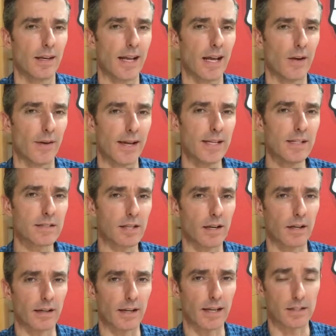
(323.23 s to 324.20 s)
Now,
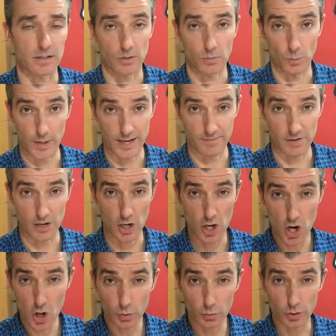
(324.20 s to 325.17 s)
inside our guts, we have
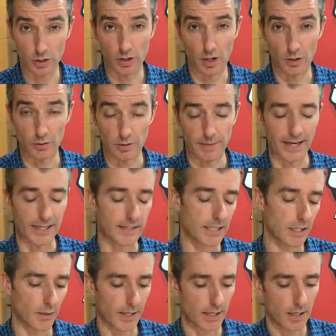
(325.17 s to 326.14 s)
loads and loads of
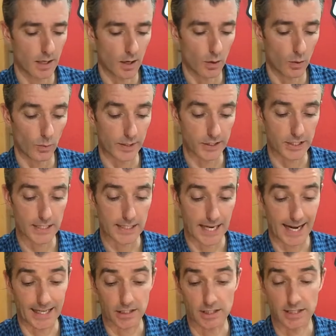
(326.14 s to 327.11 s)
bacteria, which
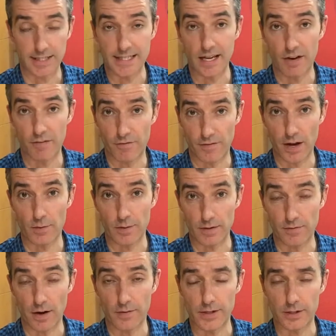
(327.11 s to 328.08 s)
is actually a
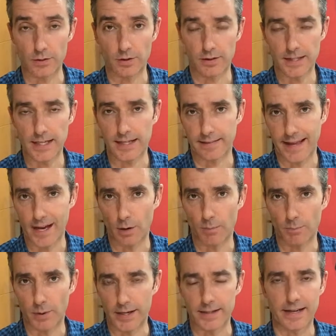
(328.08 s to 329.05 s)
very, very good thing. They
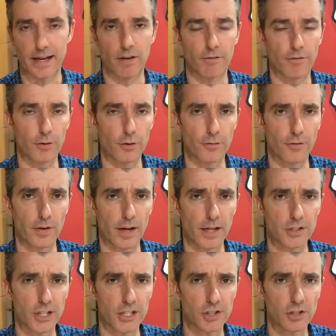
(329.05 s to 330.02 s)
help break down food for
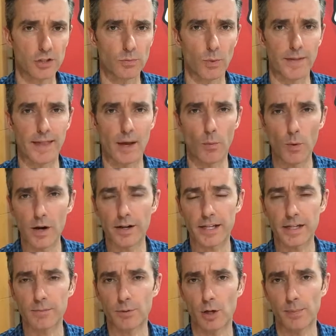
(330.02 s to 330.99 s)
digestion. When they're
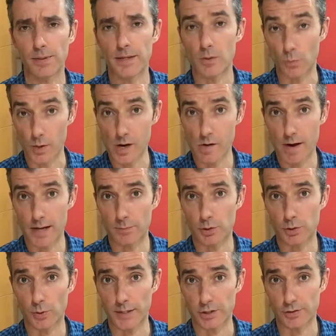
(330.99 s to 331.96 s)
working properly, we're
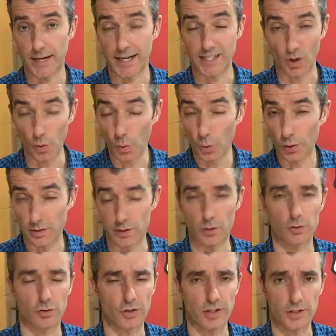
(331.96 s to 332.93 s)
able to extract all the
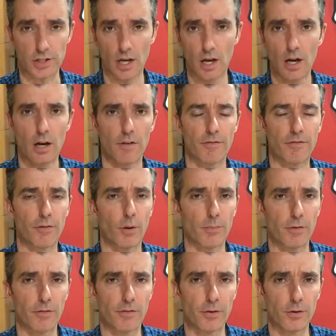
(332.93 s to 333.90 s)
nutrients
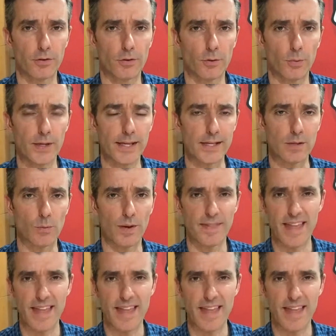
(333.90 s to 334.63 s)
from the food that we eat.